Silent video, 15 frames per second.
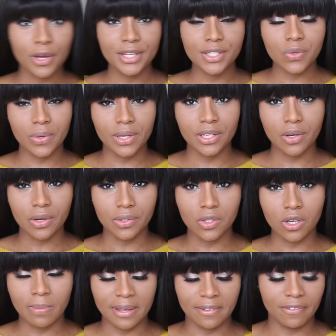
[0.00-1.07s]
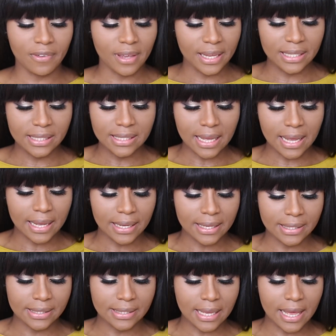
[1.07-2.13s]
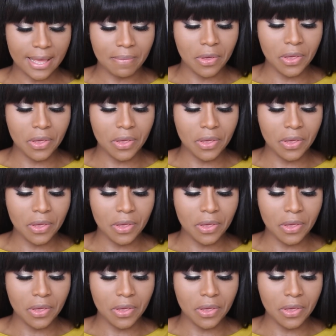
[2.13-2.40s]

going to quickly contour my face, and I'm